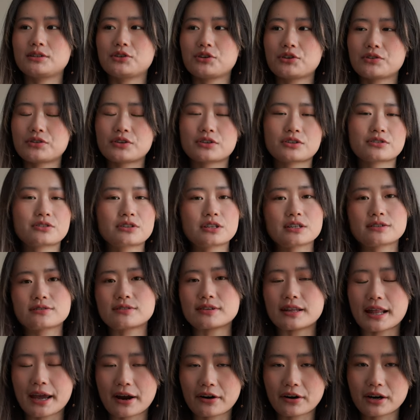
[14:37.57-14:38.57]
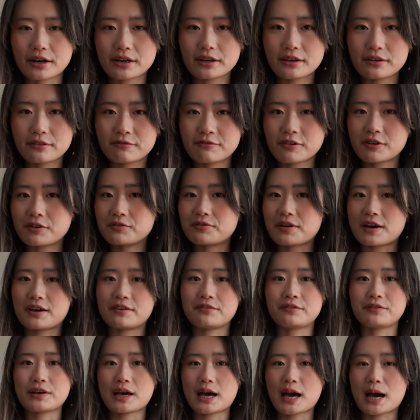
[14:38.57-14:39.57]
you know, there's this narrative of
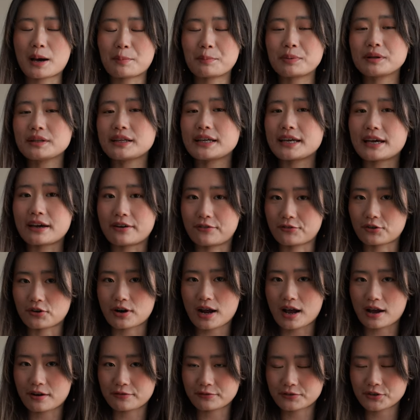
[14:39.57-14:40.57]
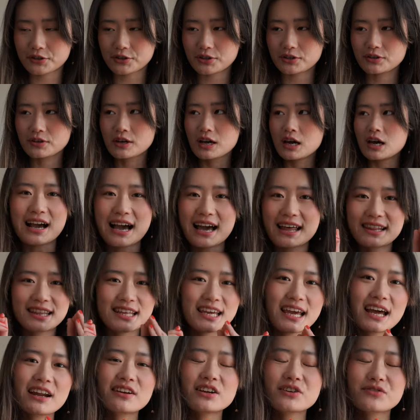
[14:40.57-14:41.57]
happily ever after. At
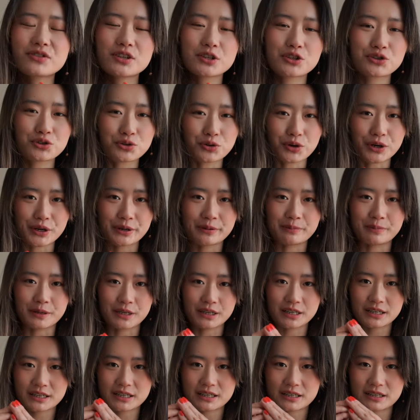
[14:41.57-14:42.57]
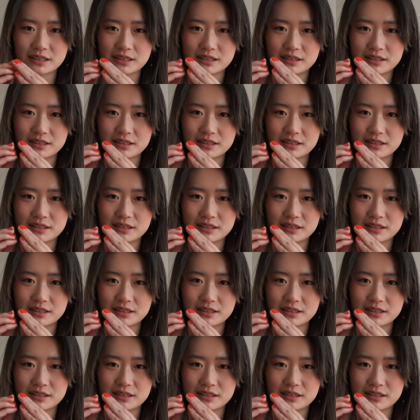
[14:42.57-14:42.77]
the end of the storybook,